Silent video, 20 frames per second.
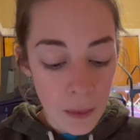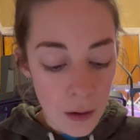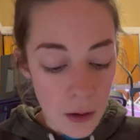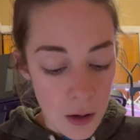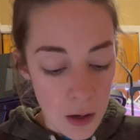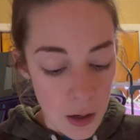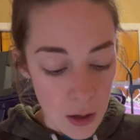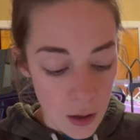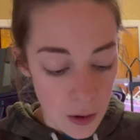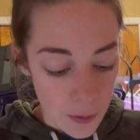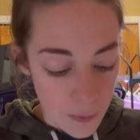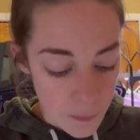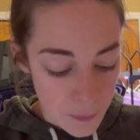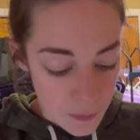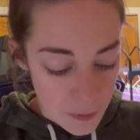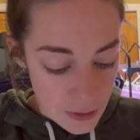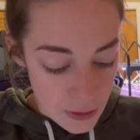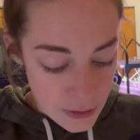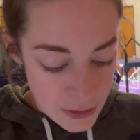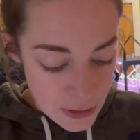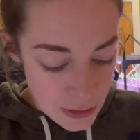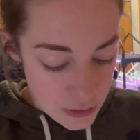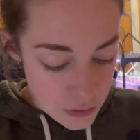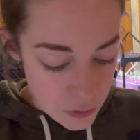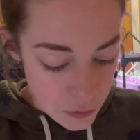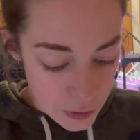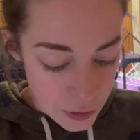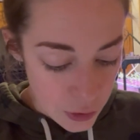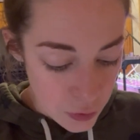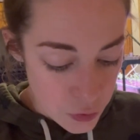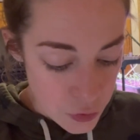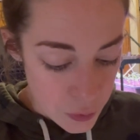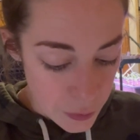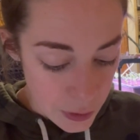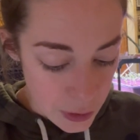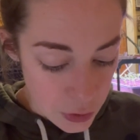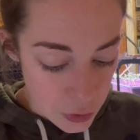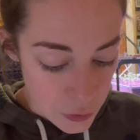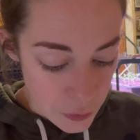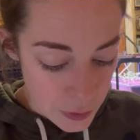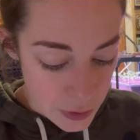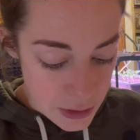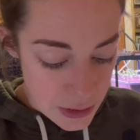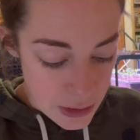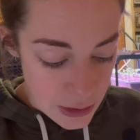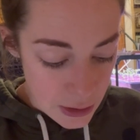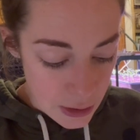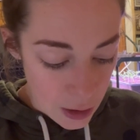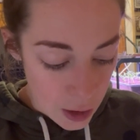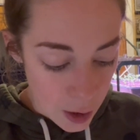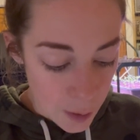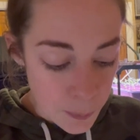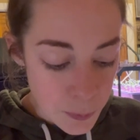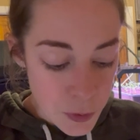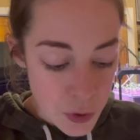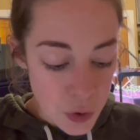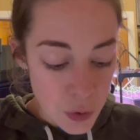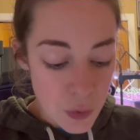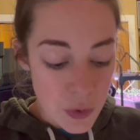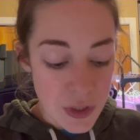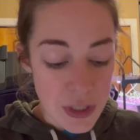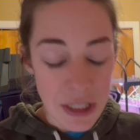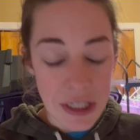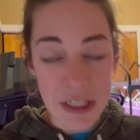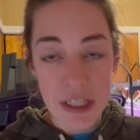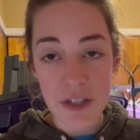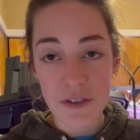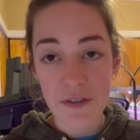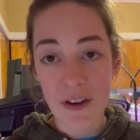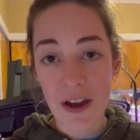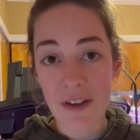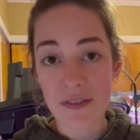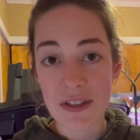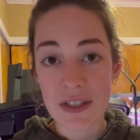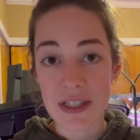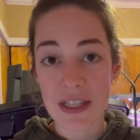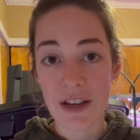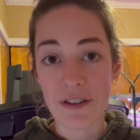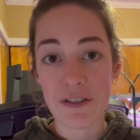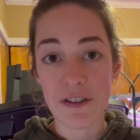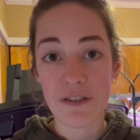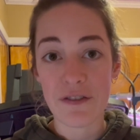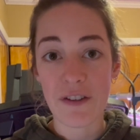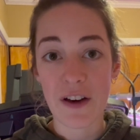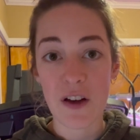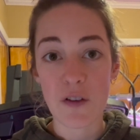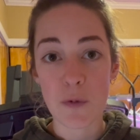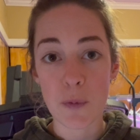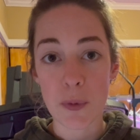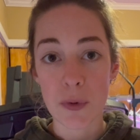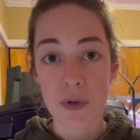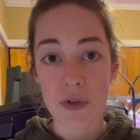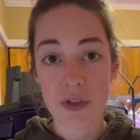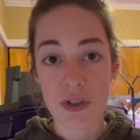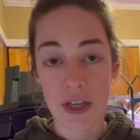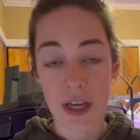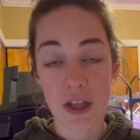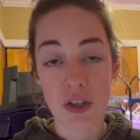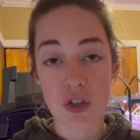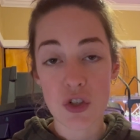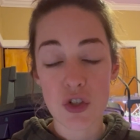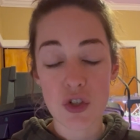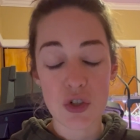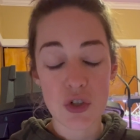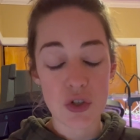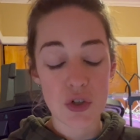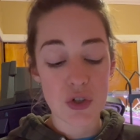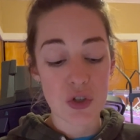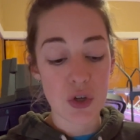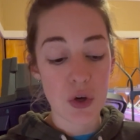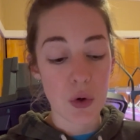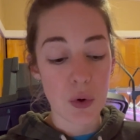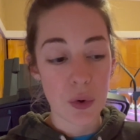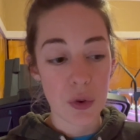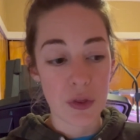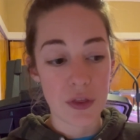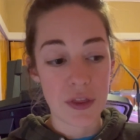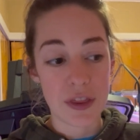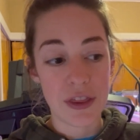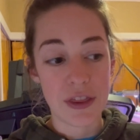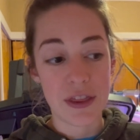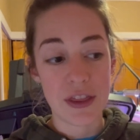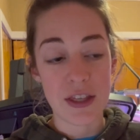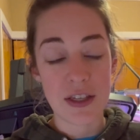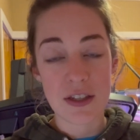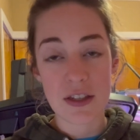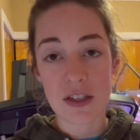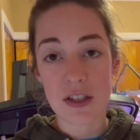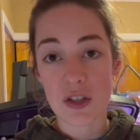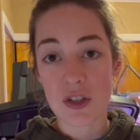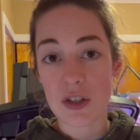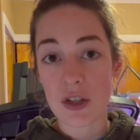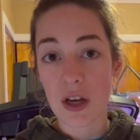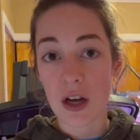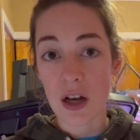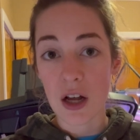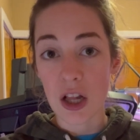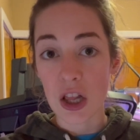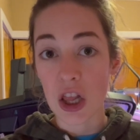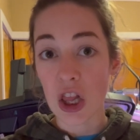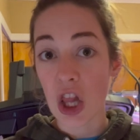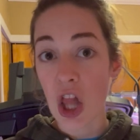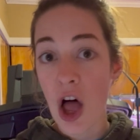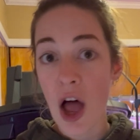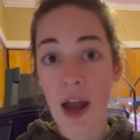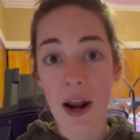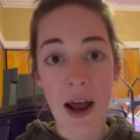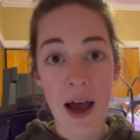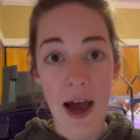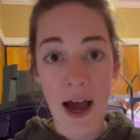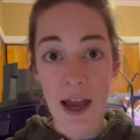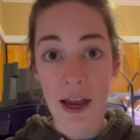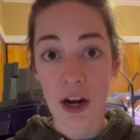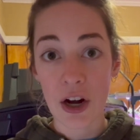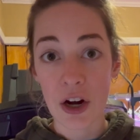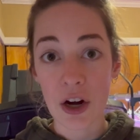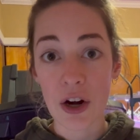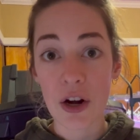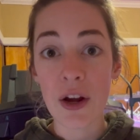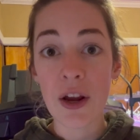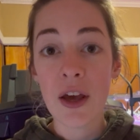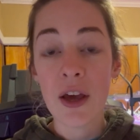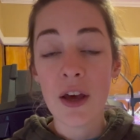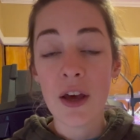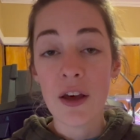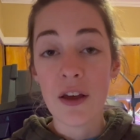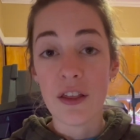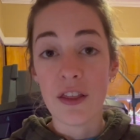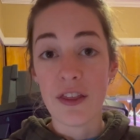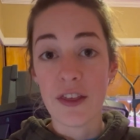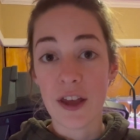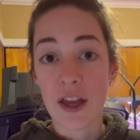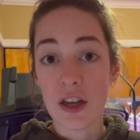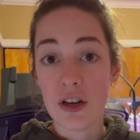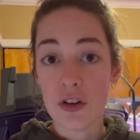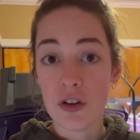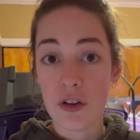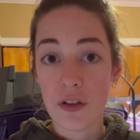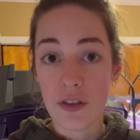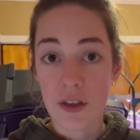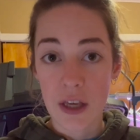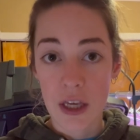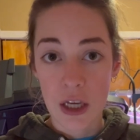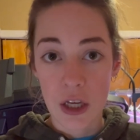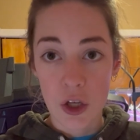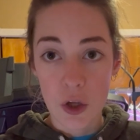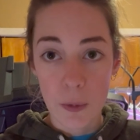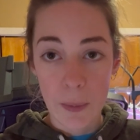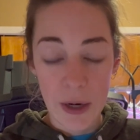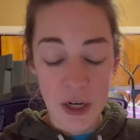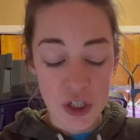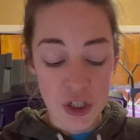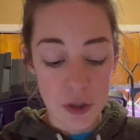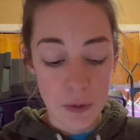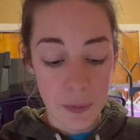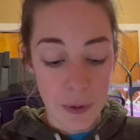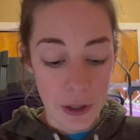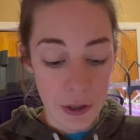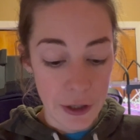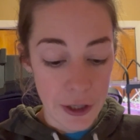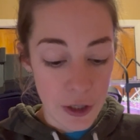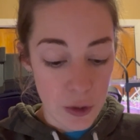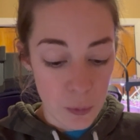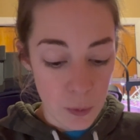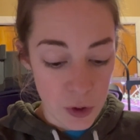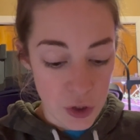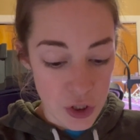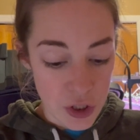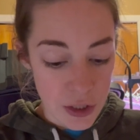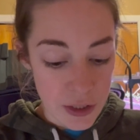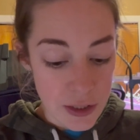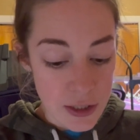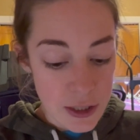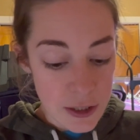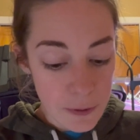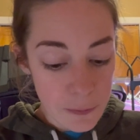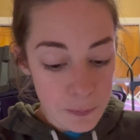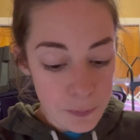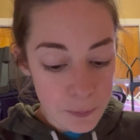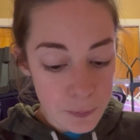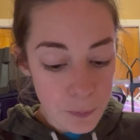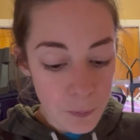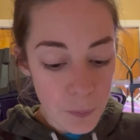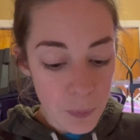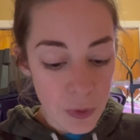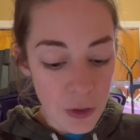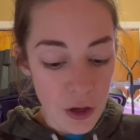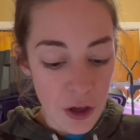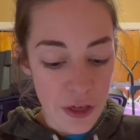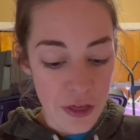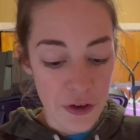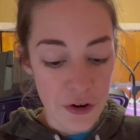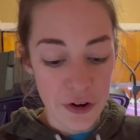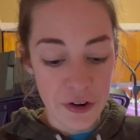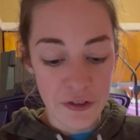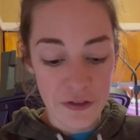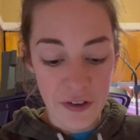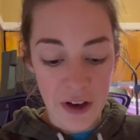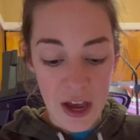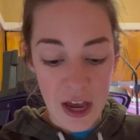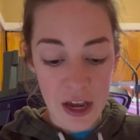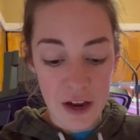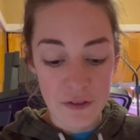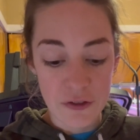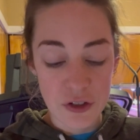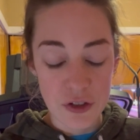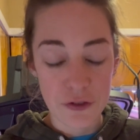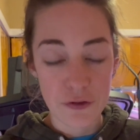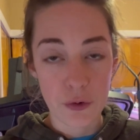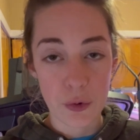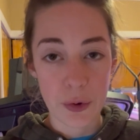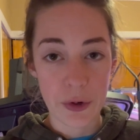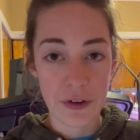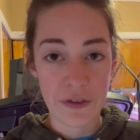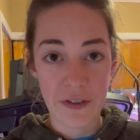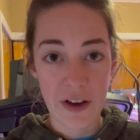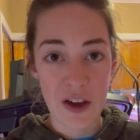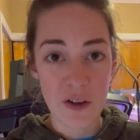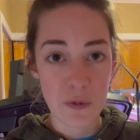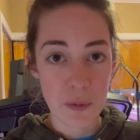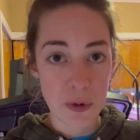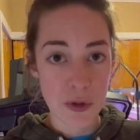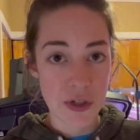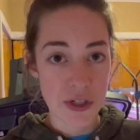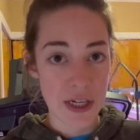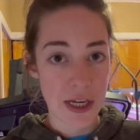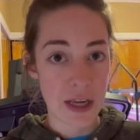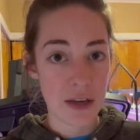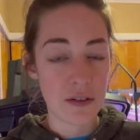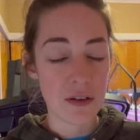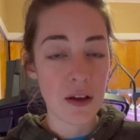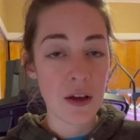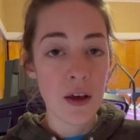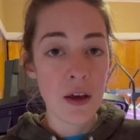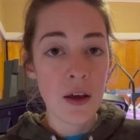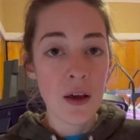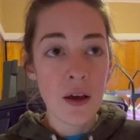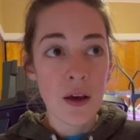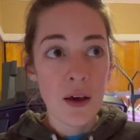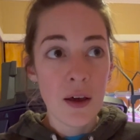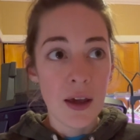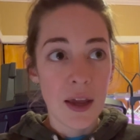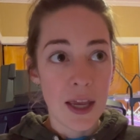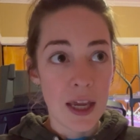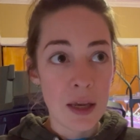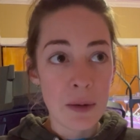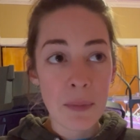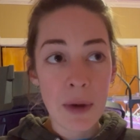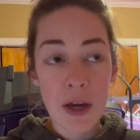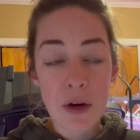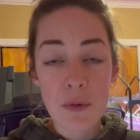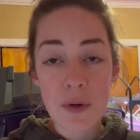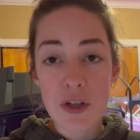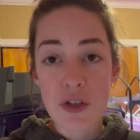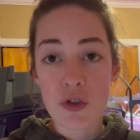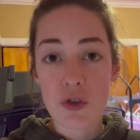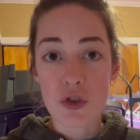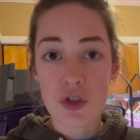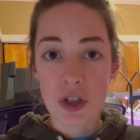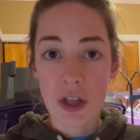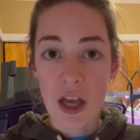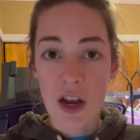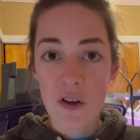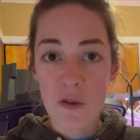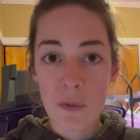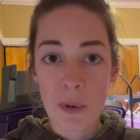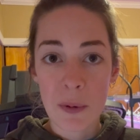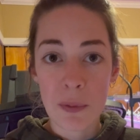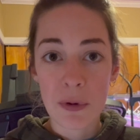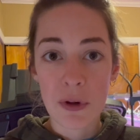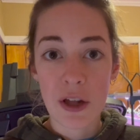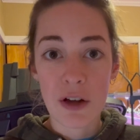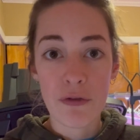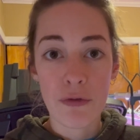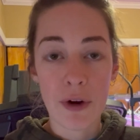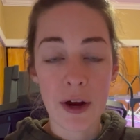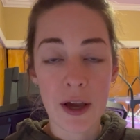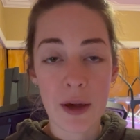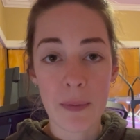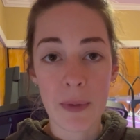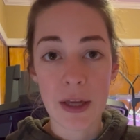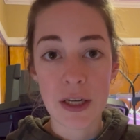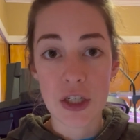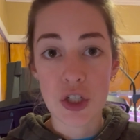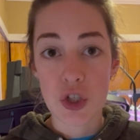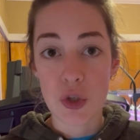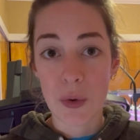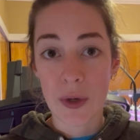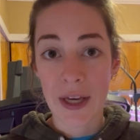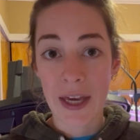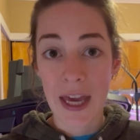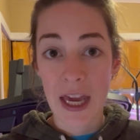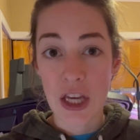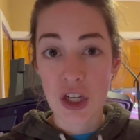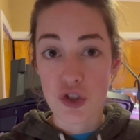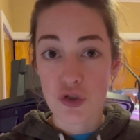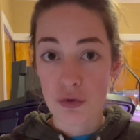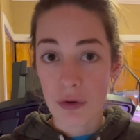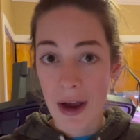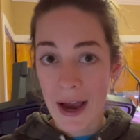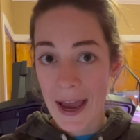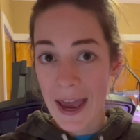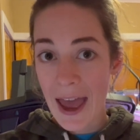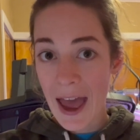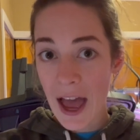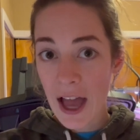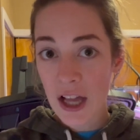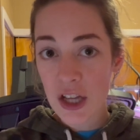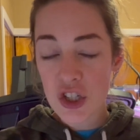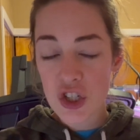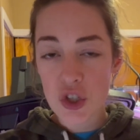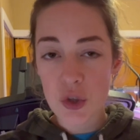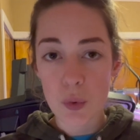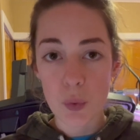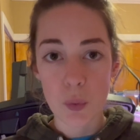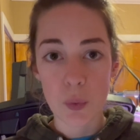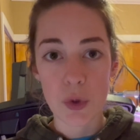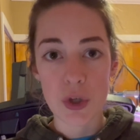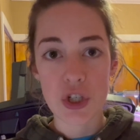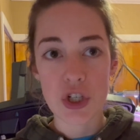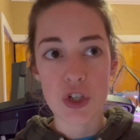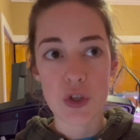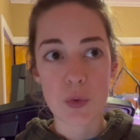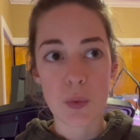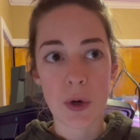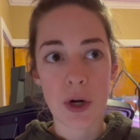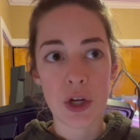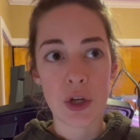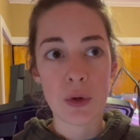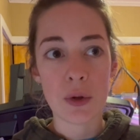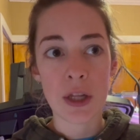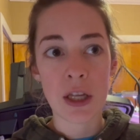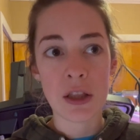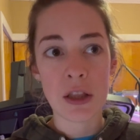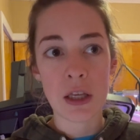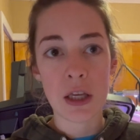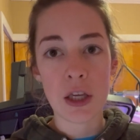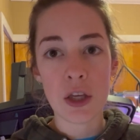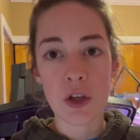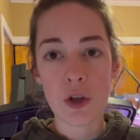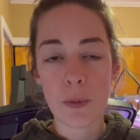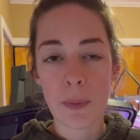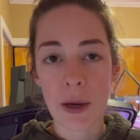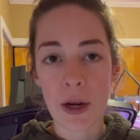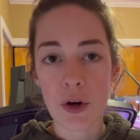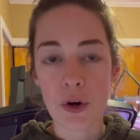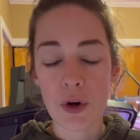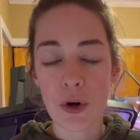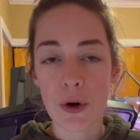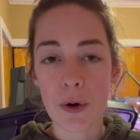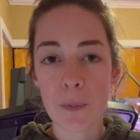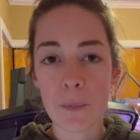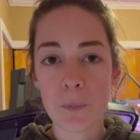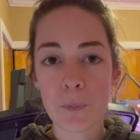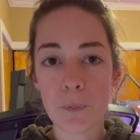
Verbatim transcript: It says on here to increase it up to 65 to 75%. So this is a lot higher than the incubation period, which is 35 to 45%. In my research, a lot of people have recommended doing a dry hatch, which is where you let the incubator